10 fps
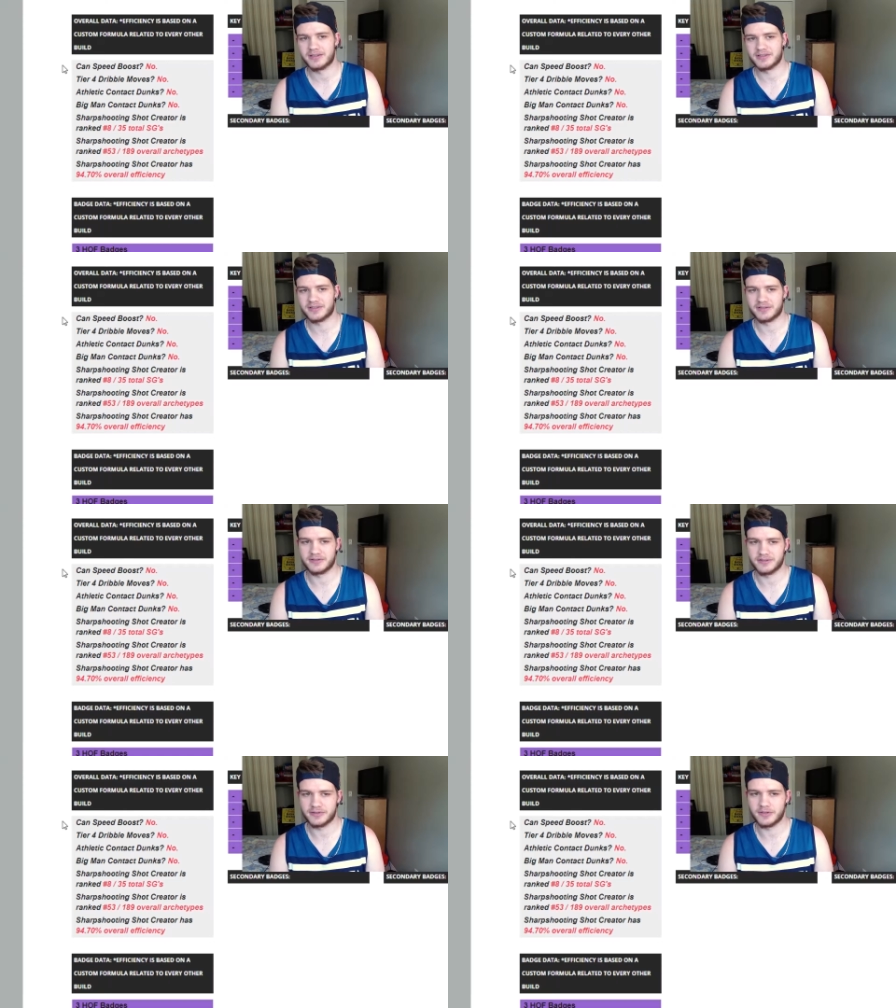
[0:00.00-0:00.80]
just
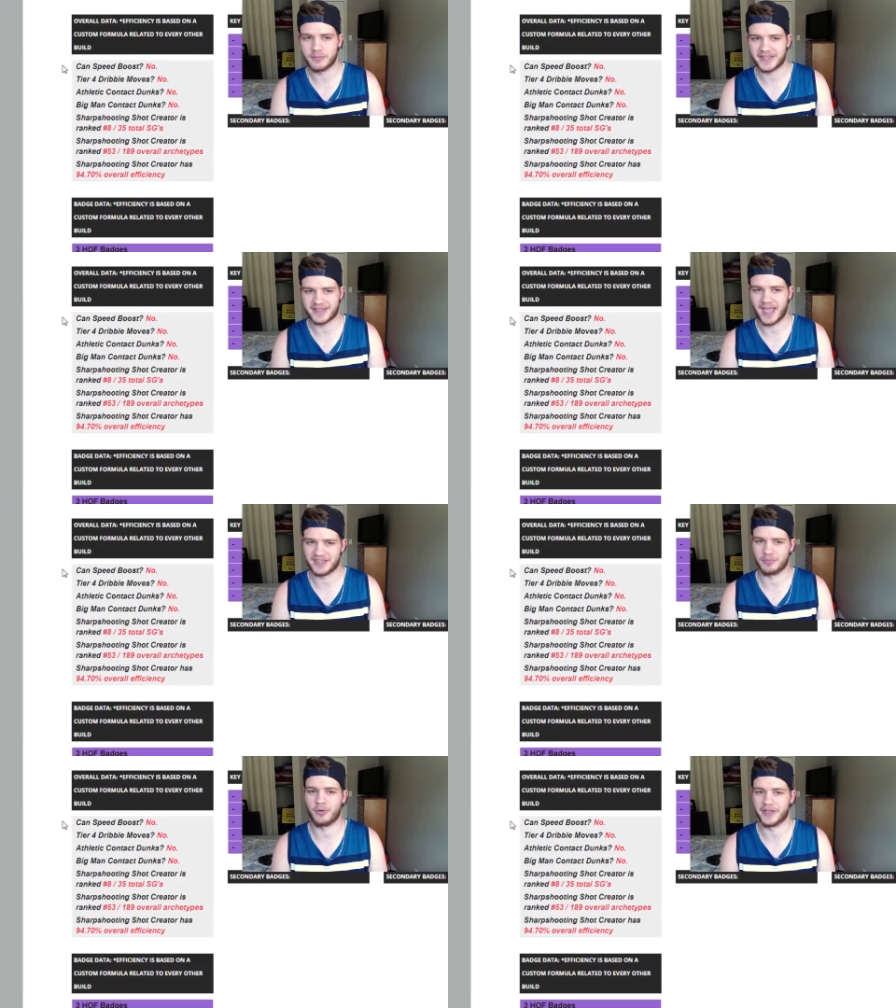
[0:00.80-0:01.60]
do your best as
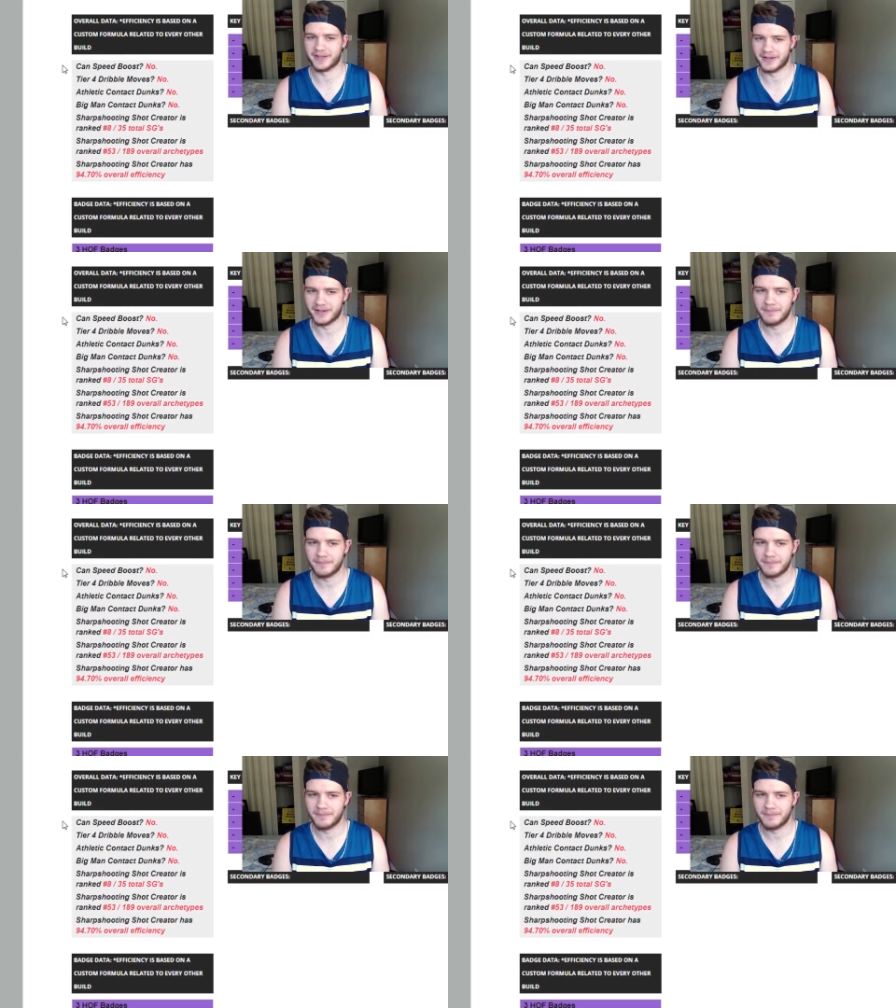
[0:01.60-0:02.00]
a point guard.